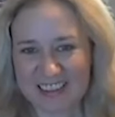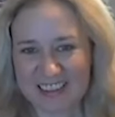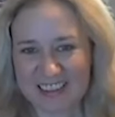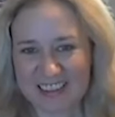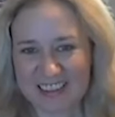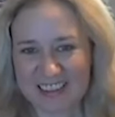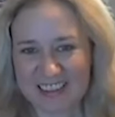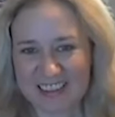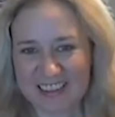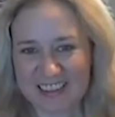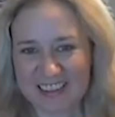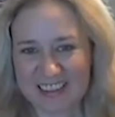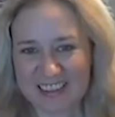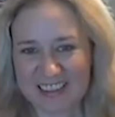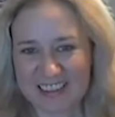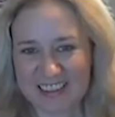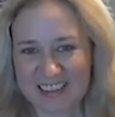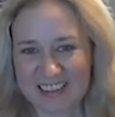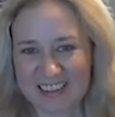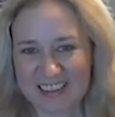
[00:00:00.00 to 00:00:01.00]

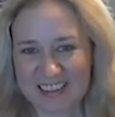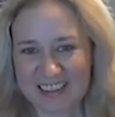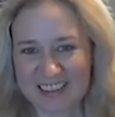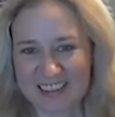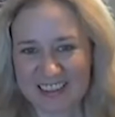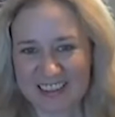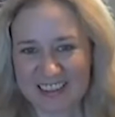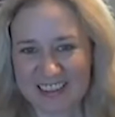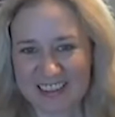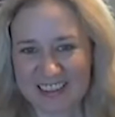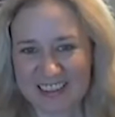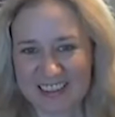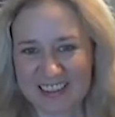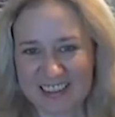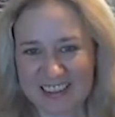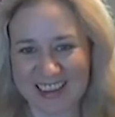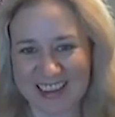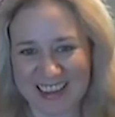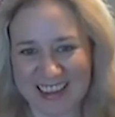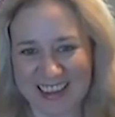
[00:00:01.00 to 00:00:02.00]

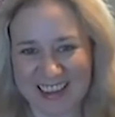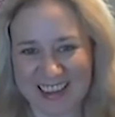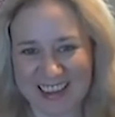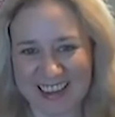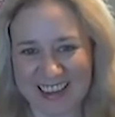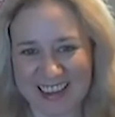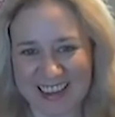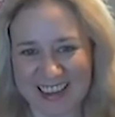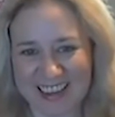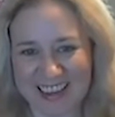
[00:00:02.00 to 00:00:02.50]
This person isn't speaking.